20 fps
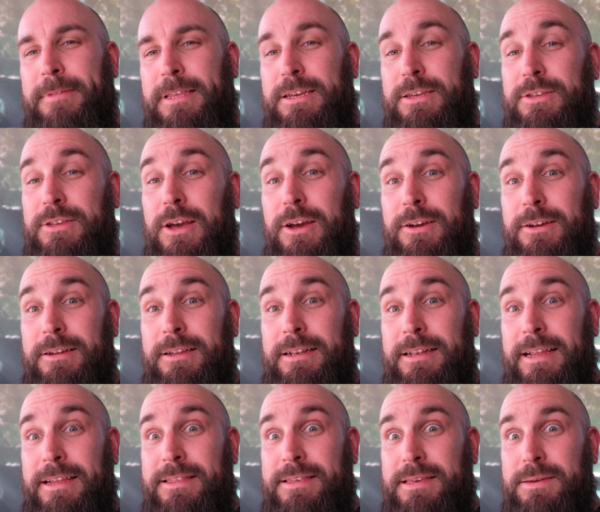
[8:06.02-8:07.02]
So
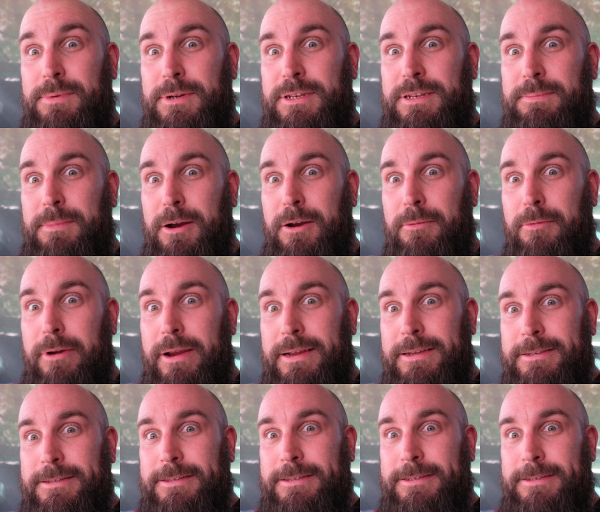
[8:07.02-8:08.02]
let's see what tomorrow
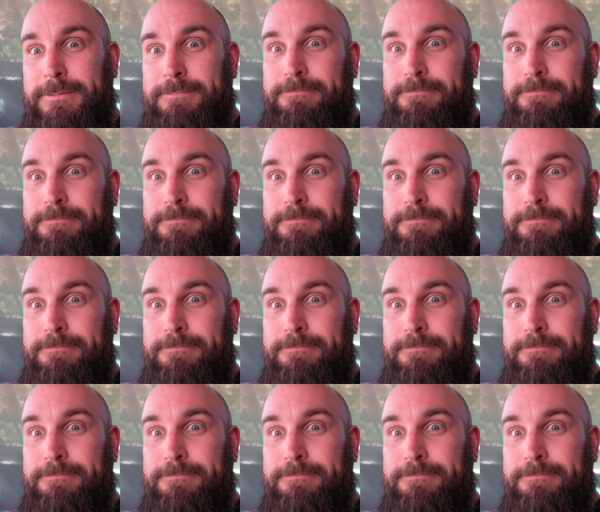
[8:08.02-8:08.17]
brings.